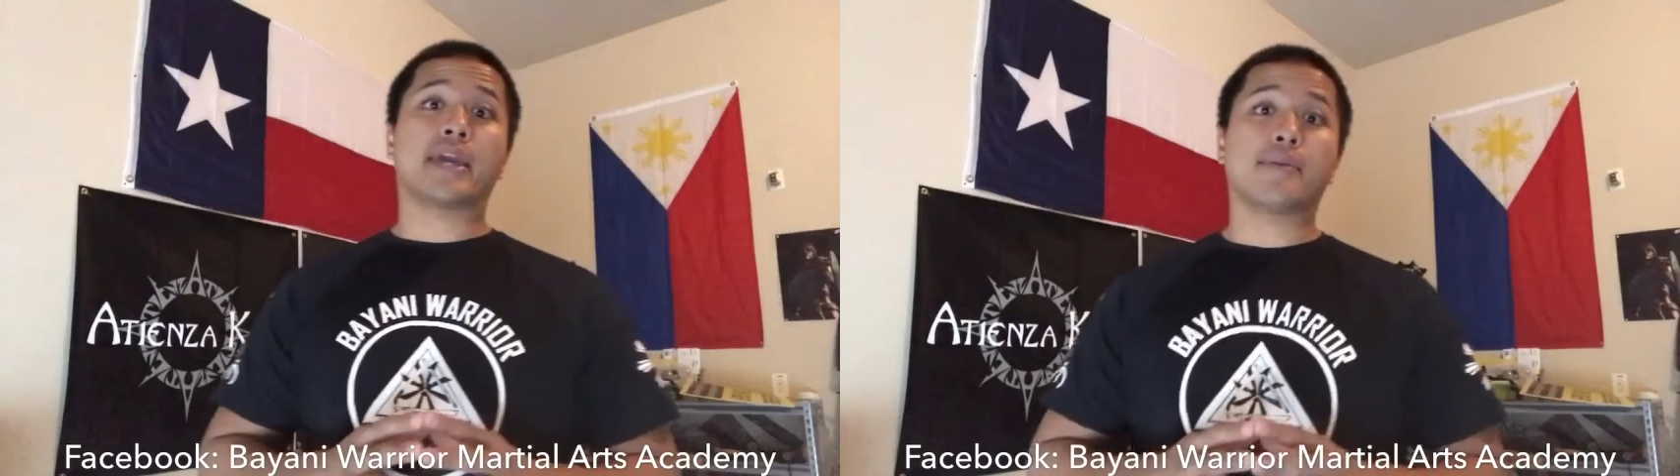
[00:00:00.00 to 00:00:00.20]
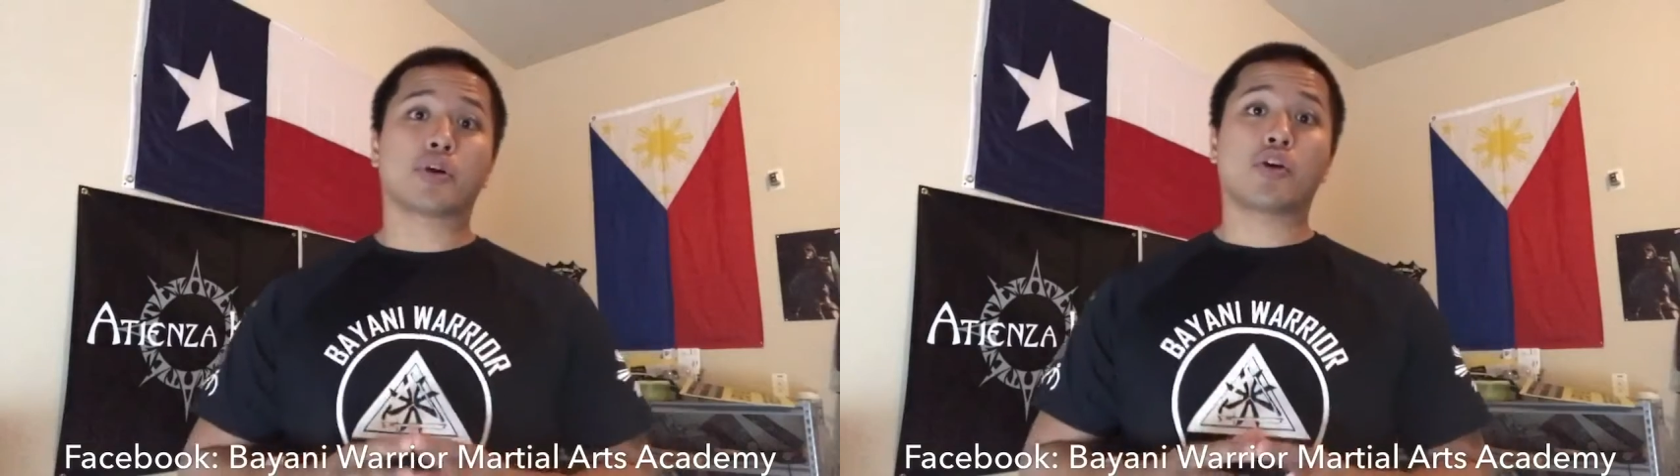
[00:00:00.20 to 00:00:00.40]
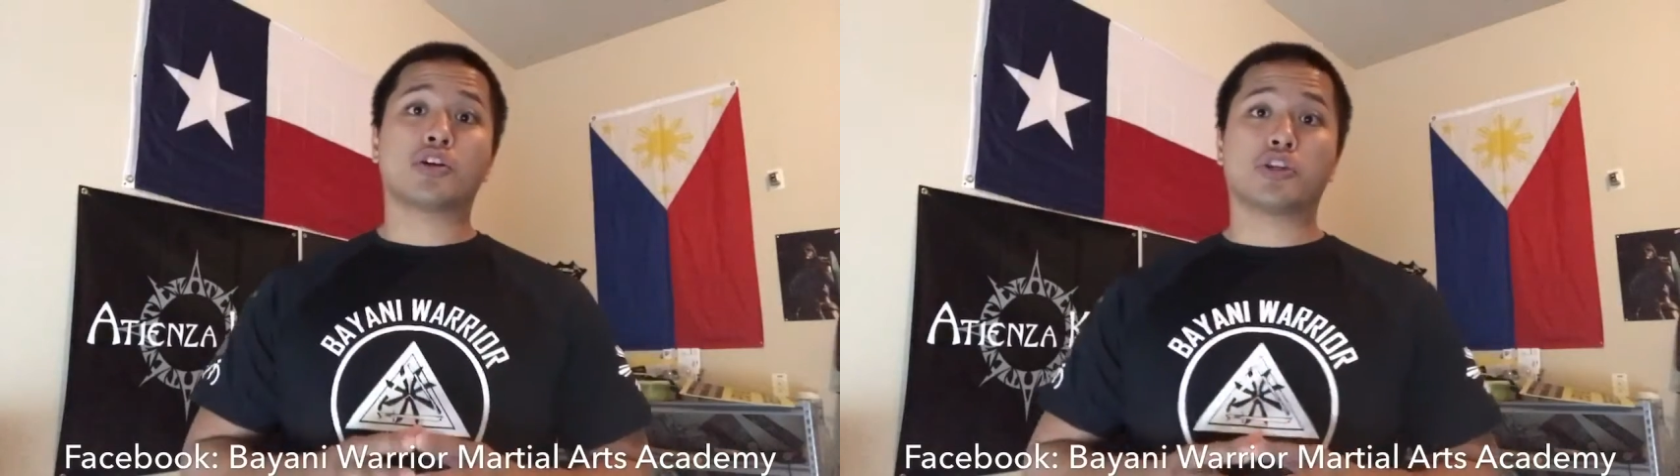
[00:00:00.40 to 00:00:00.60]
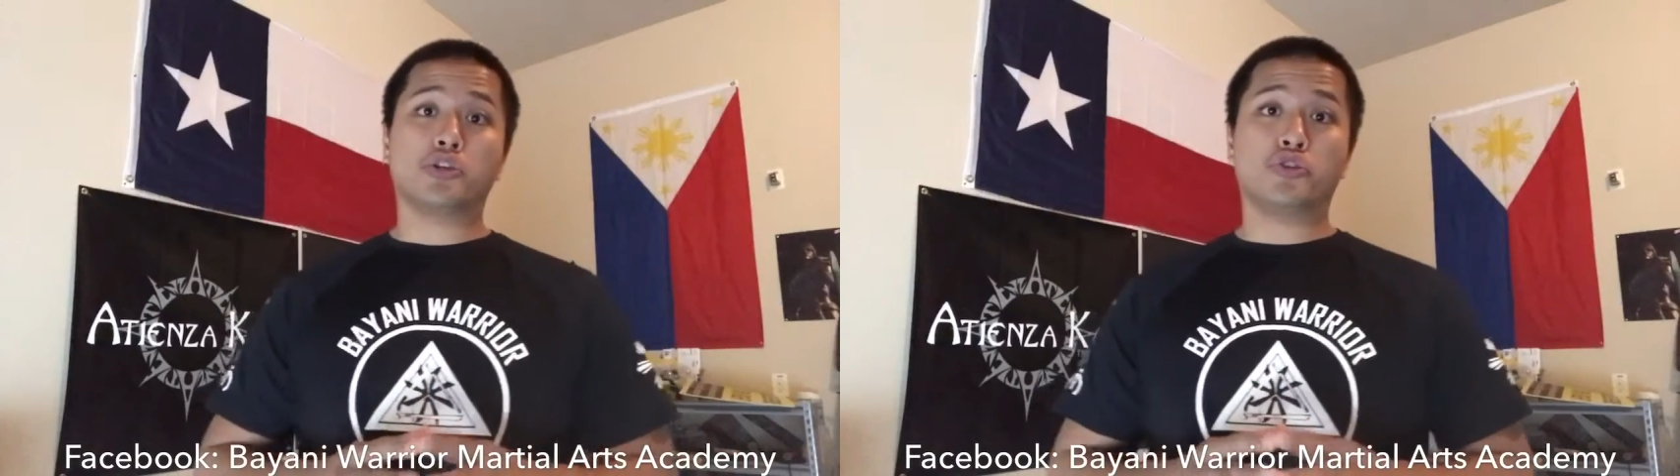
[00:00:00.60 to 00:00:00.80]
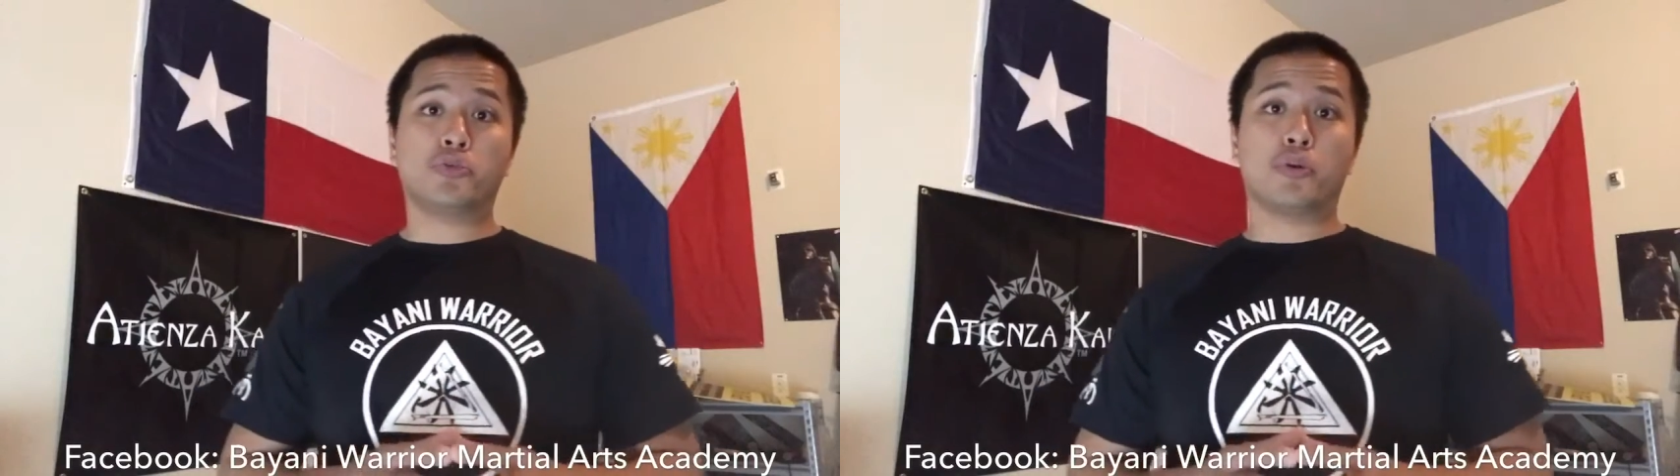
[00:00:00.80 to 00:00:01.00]
I came across on
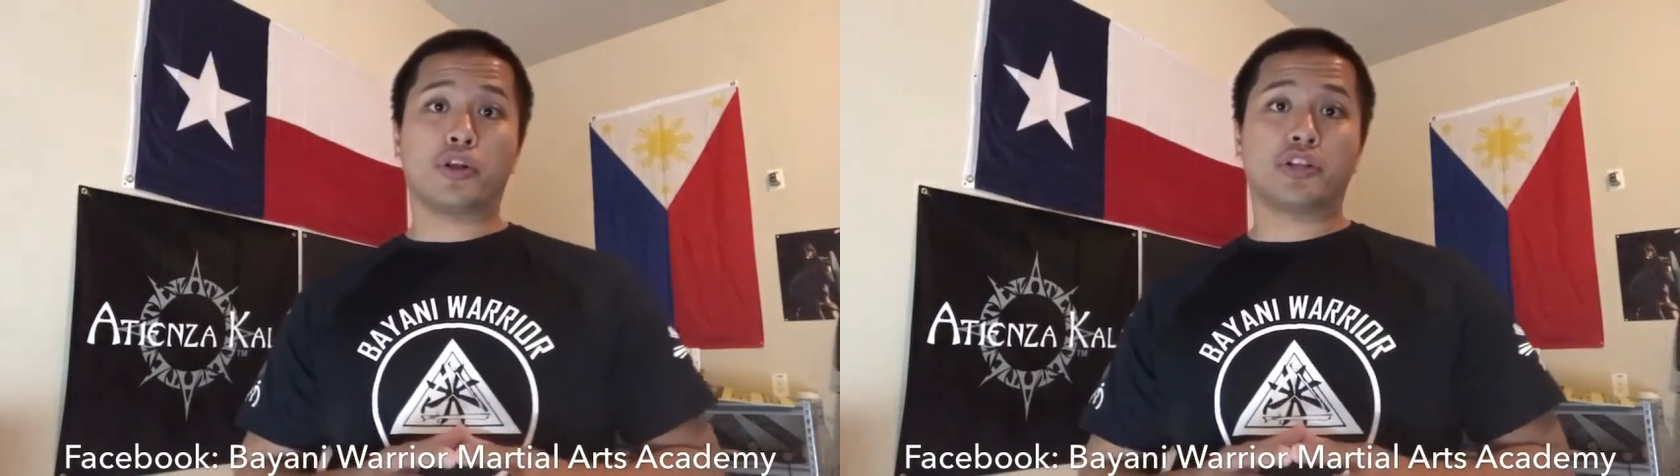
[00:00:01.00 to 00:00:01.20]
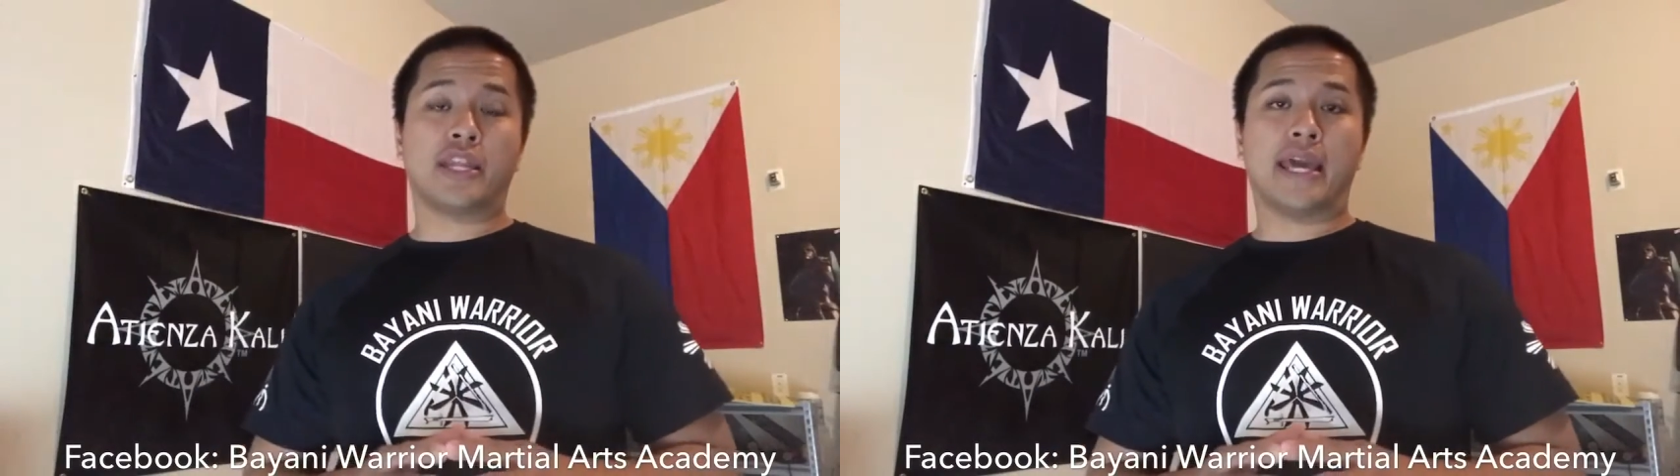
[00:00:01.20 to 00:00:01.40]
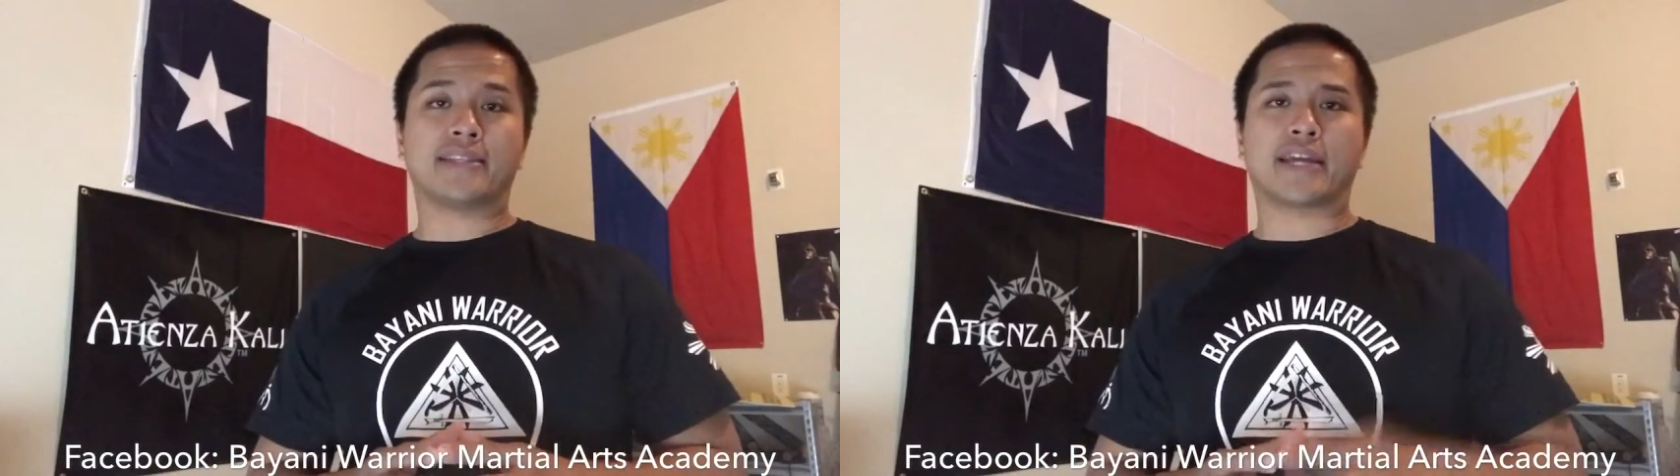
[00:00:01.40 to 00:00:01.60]
YouTube earlier today.